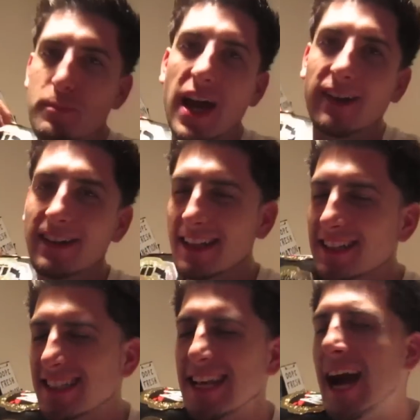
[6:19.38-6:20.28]
belt,
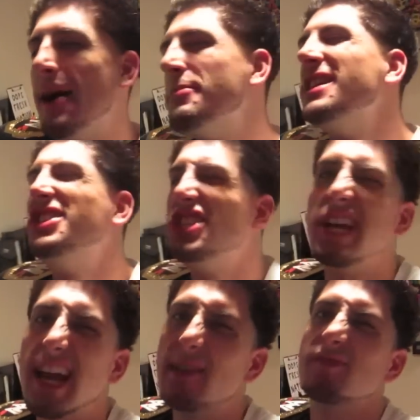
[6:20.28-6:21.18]
because I'm the
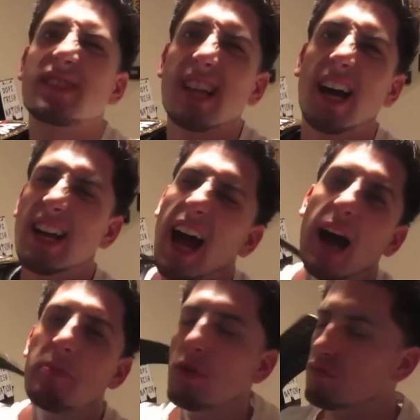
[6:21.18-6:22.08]
champ, son.
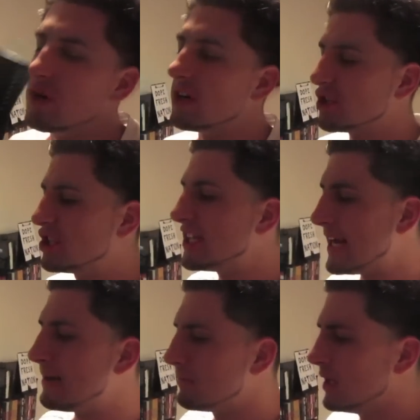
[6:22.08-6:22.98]
I'm the real
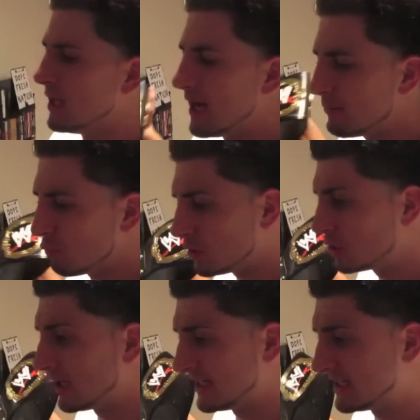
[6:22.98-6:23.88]
champ. What, you
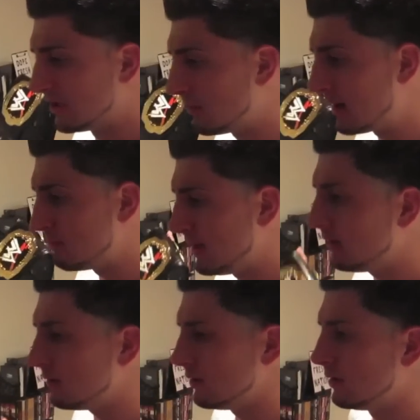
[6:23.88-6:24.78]
trying to steal my
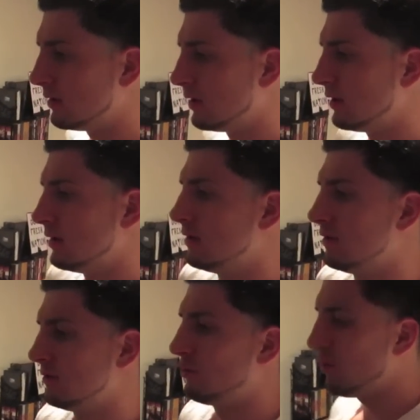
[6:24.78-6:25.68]
belt? Hand it over.
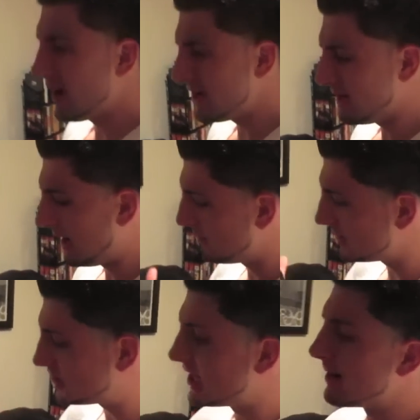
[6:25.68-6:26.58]
What? I'm
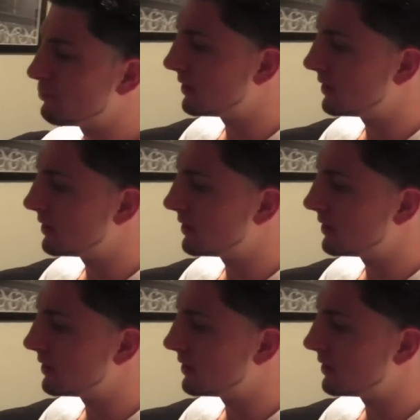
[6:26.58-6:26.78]
the champ